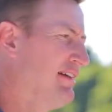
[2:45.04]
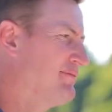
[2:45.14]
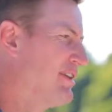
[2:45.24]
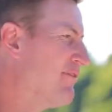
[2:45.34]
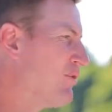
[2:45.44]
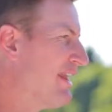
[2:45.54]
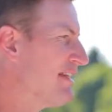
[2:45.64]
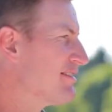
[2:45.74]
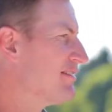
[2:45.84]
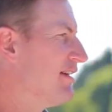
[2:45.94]
Um, so everyone
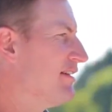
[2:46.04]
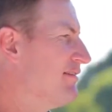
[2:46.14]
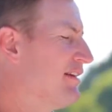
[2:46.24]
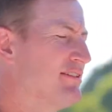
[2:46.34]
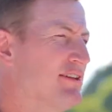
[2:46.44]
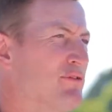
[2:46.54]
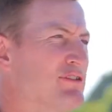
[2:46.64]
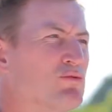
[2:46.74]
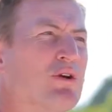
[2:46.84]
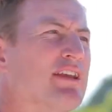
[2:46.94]
has a, a, a,
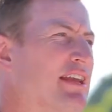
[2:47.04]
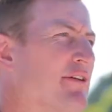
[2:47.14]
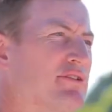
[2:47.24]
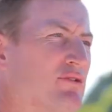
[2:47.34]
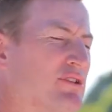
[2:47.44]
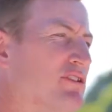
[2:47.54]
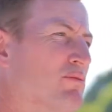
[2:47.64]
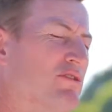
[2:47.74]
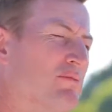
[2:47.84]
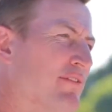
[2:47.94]
different swing characteristic,
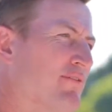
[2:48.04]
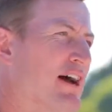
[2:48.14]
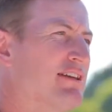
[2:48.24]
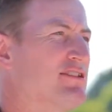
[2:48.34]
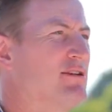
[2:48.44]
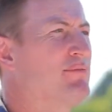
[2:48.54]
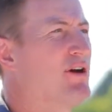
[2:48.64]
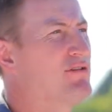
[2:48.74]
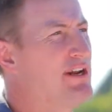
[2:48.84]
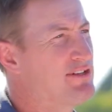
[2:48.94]
whether it be a fast
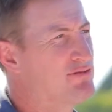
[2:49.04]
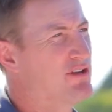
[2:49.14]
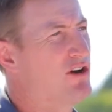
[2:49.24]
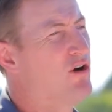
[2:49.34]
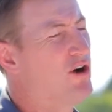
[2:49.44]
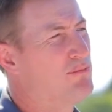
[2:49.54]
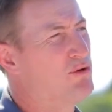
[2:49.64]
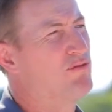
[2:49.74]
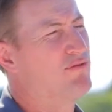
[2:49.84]
tempo, naturally a high ball